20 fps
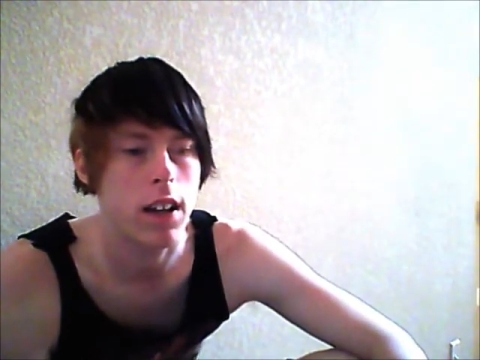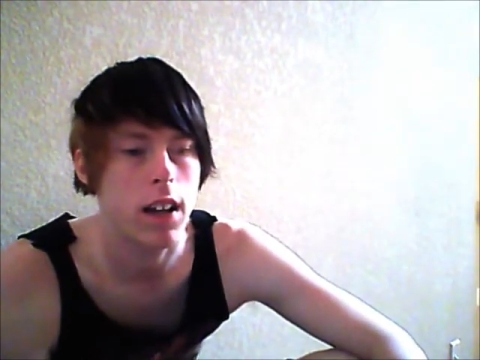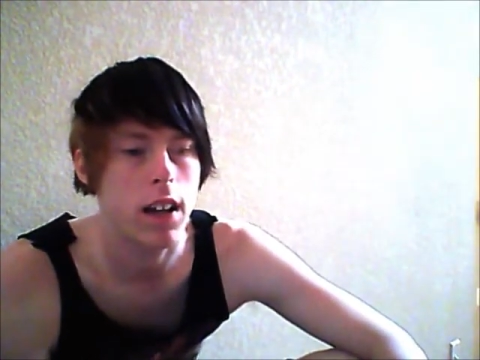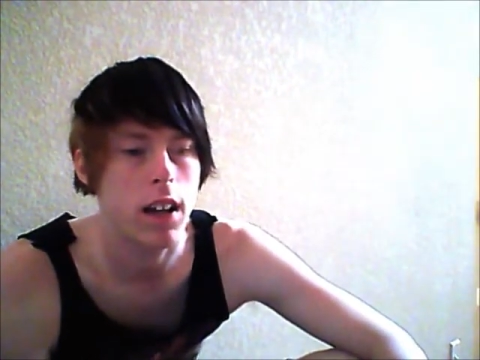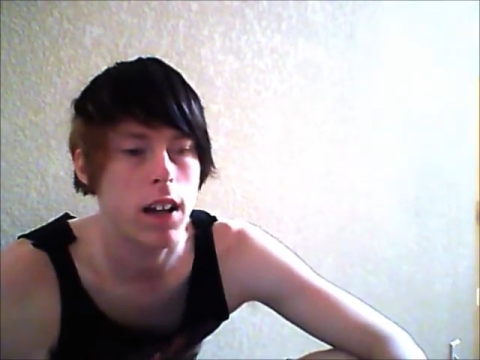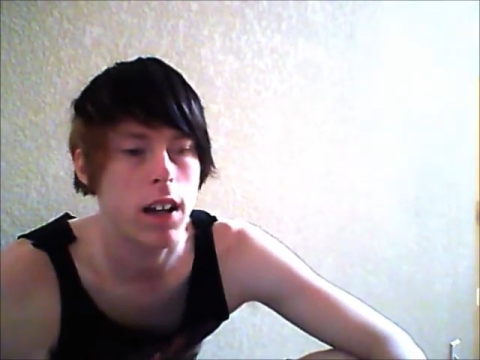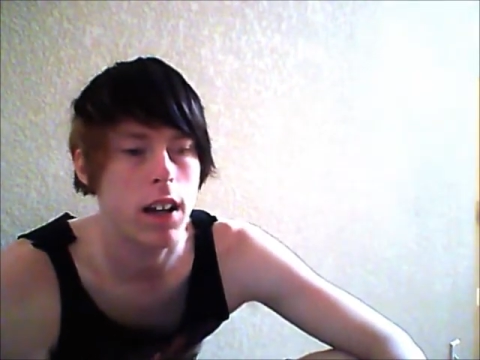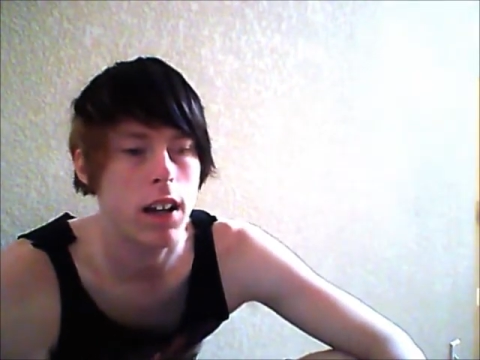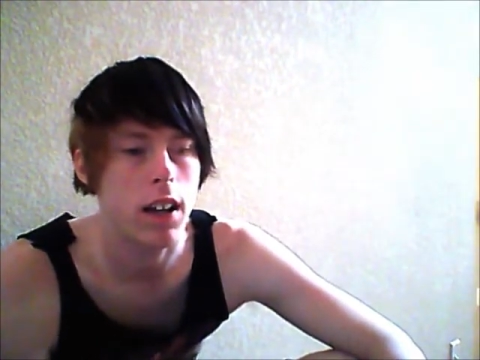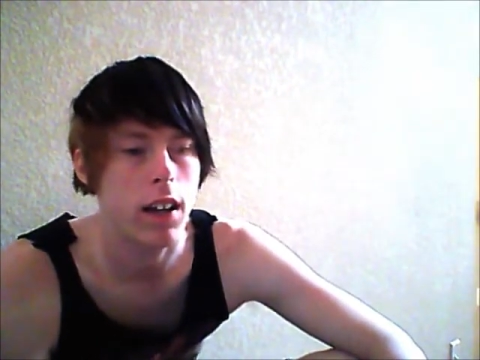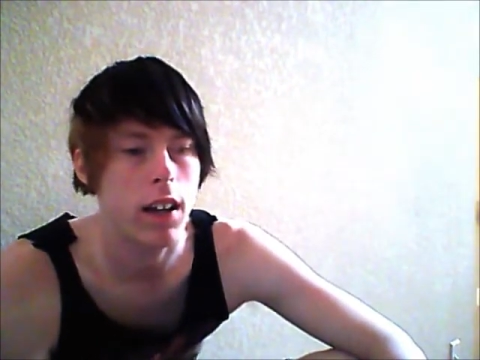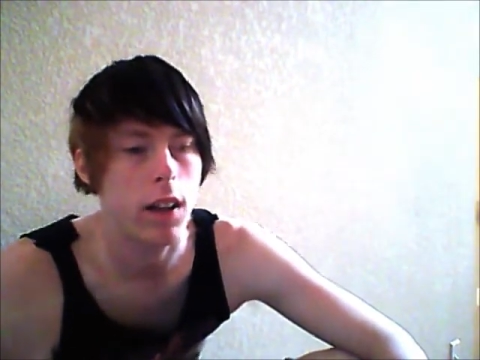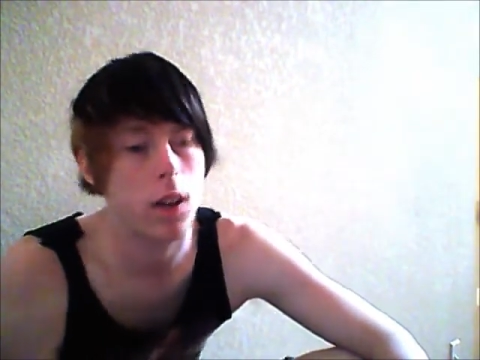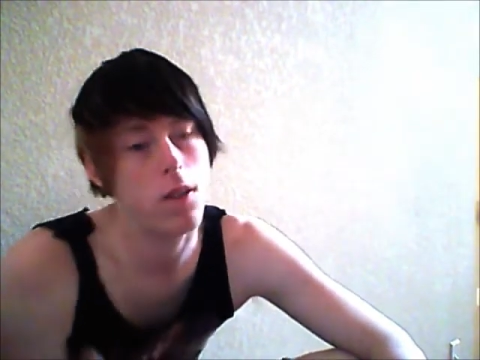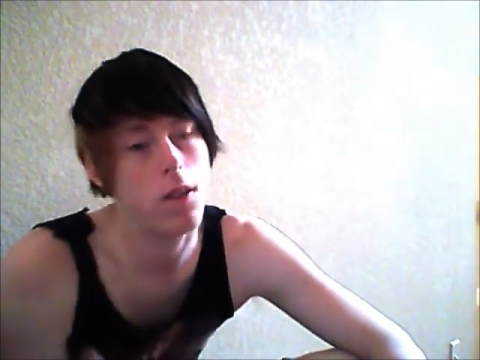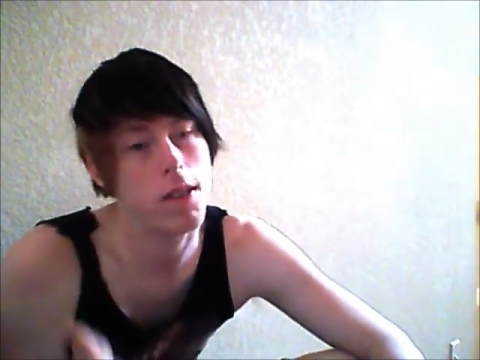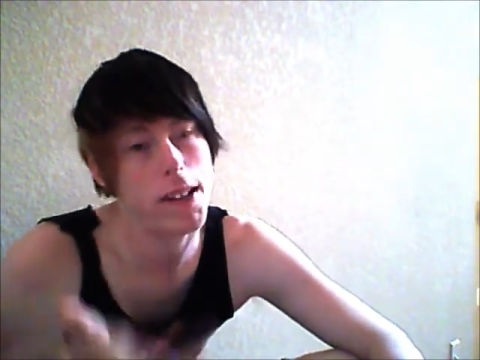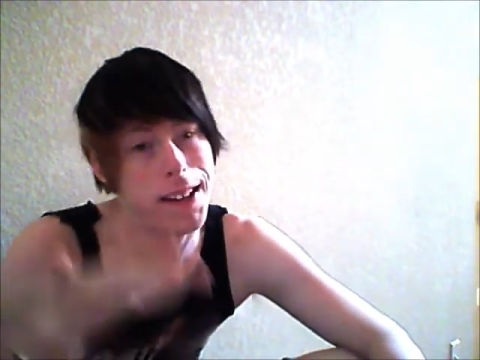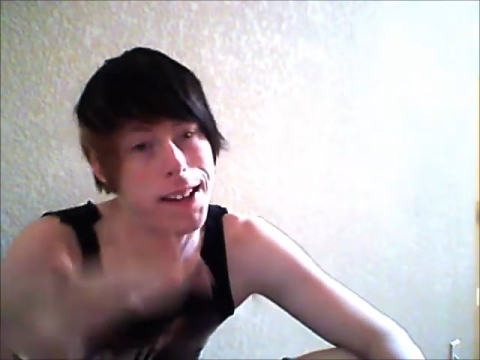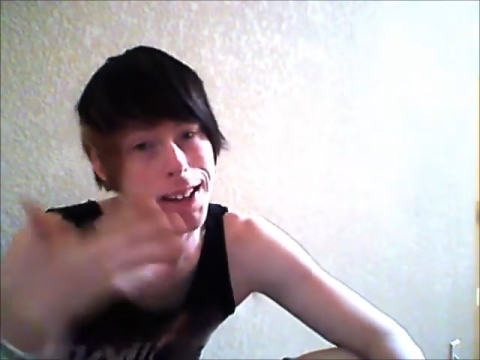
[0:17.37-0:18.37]
it
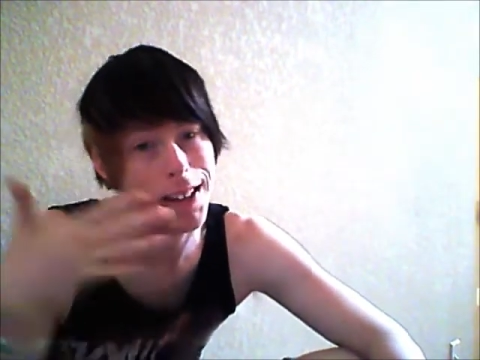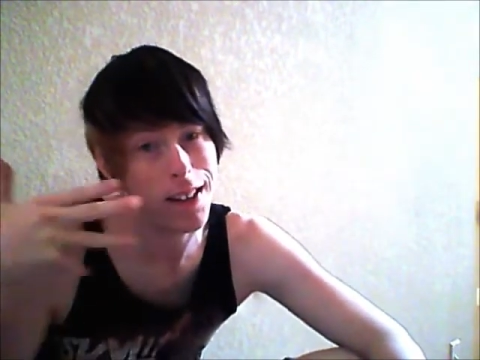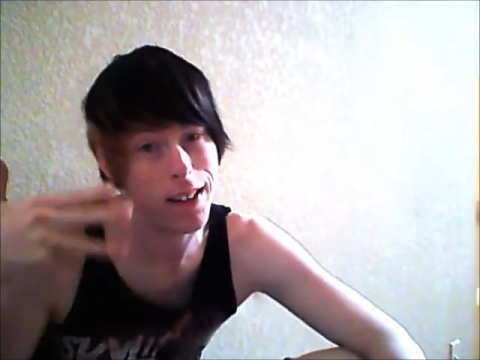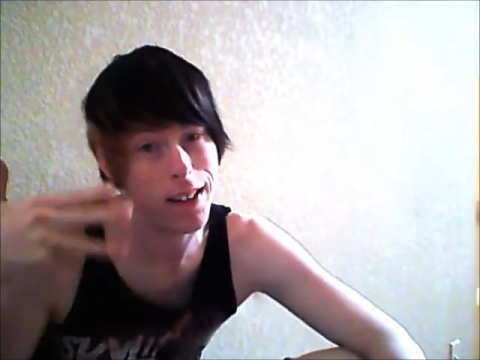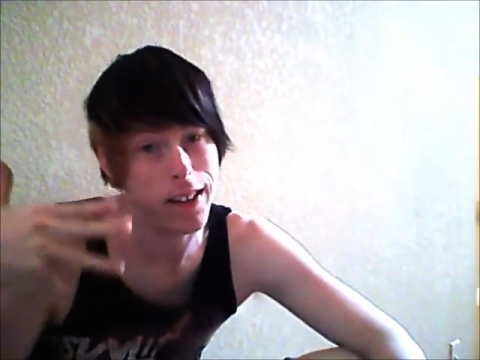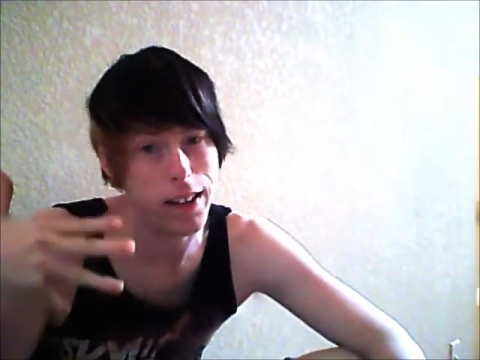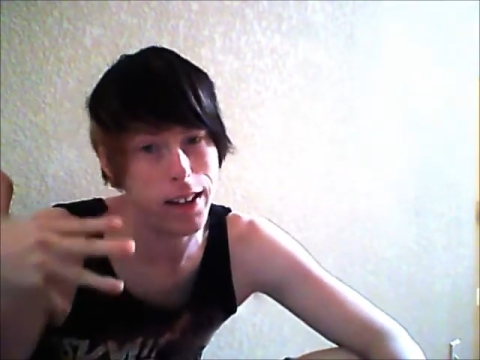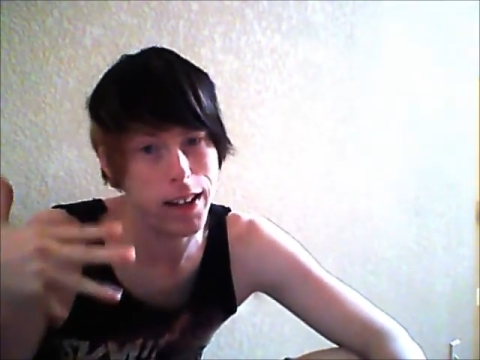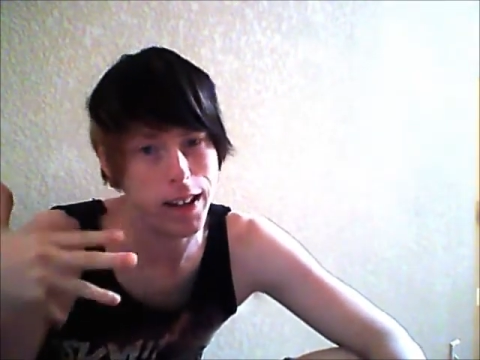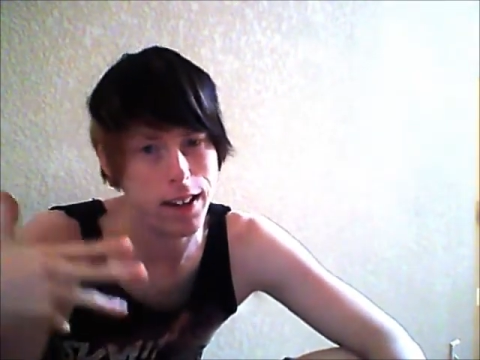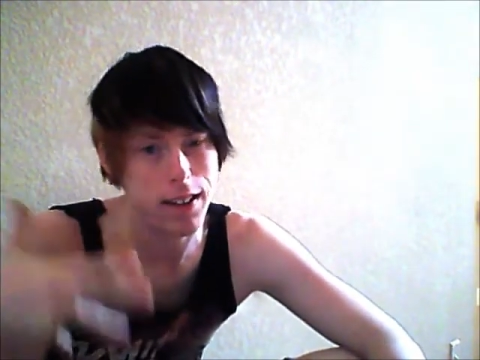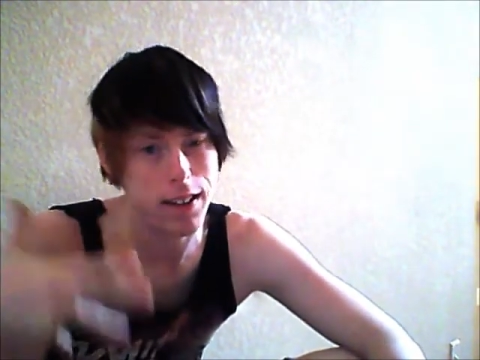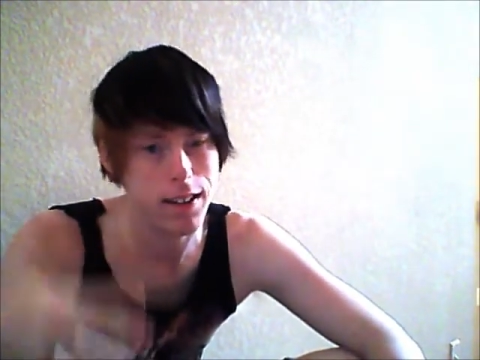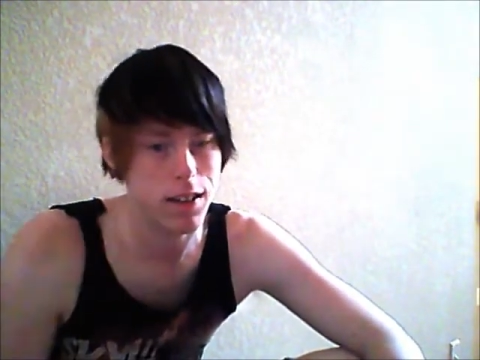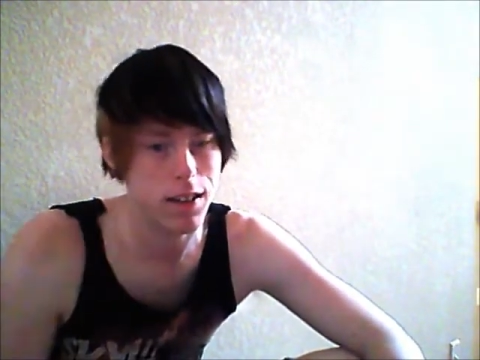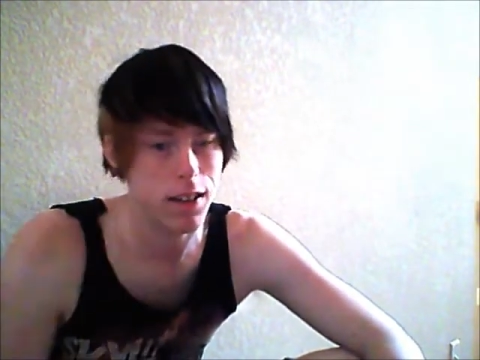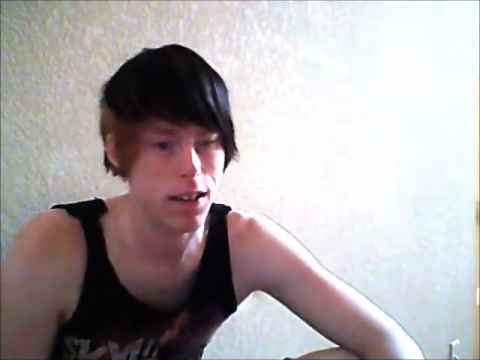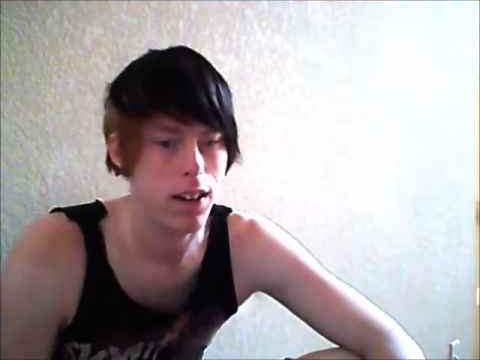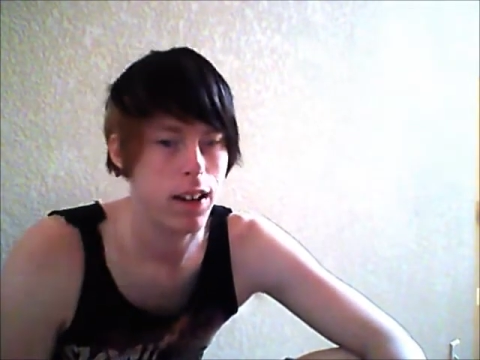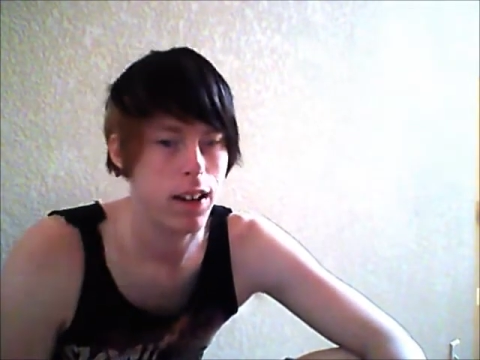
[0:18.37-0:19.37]
goes into the
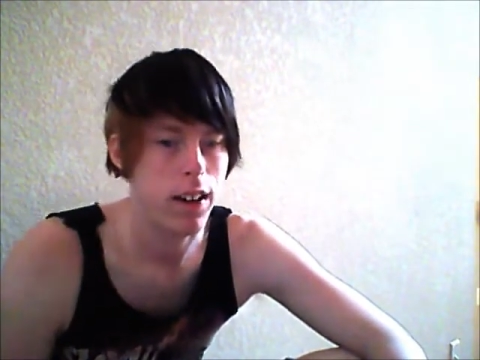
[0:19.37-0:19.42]
night.